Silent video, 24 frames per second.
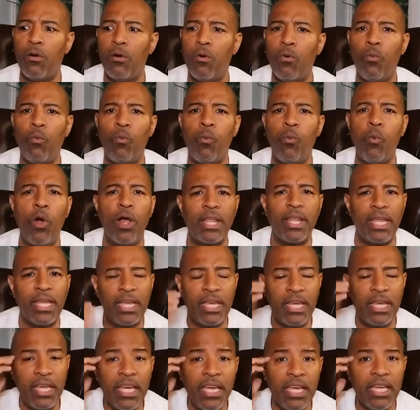what
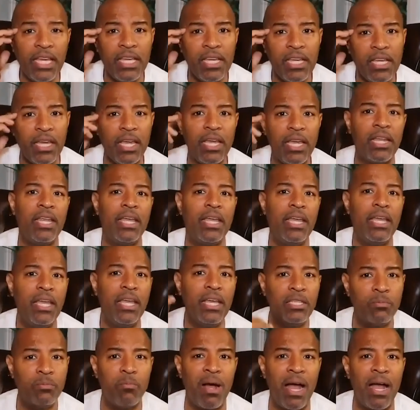he in
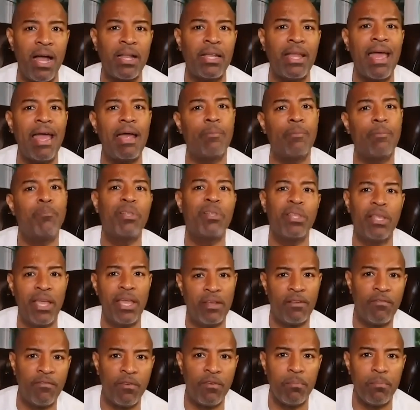his mind had
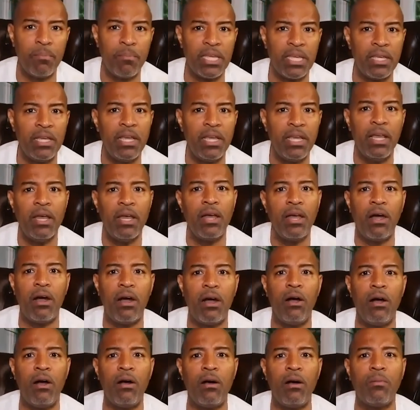planned for me.
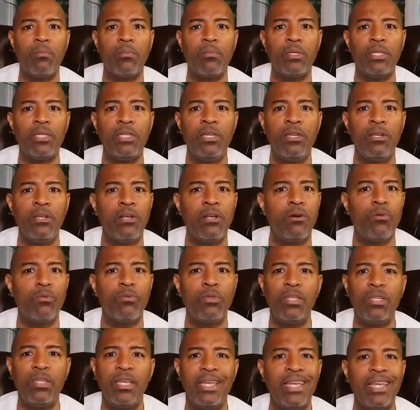Um, yes. You know,
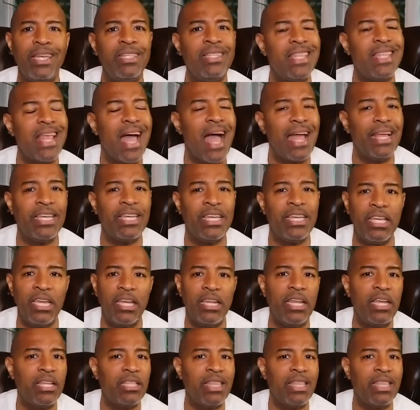not
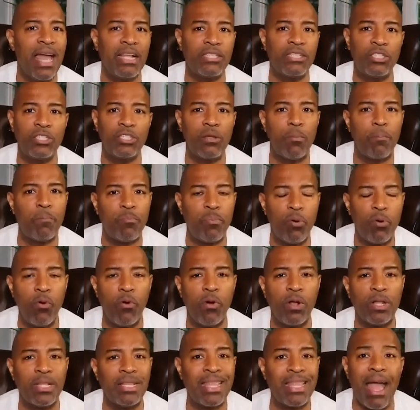getting that
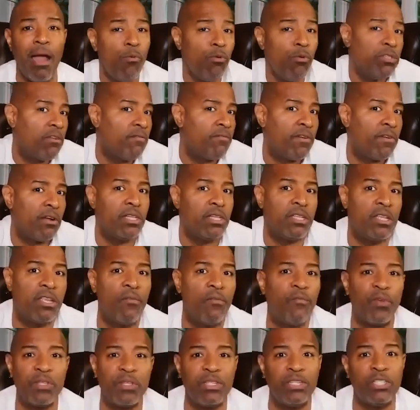support, that was a very
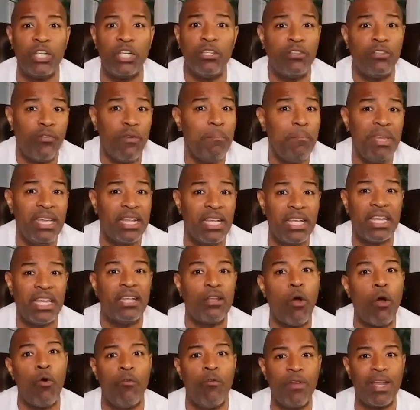different, just for me to get
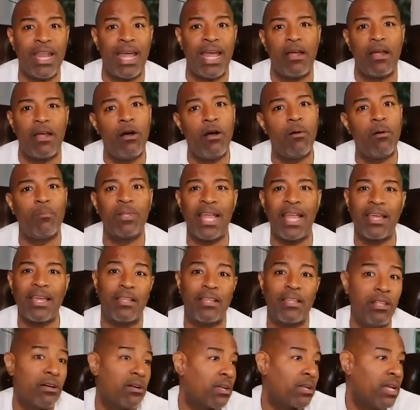over that hump. Like,
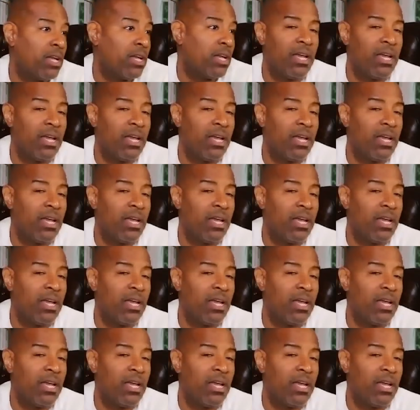look,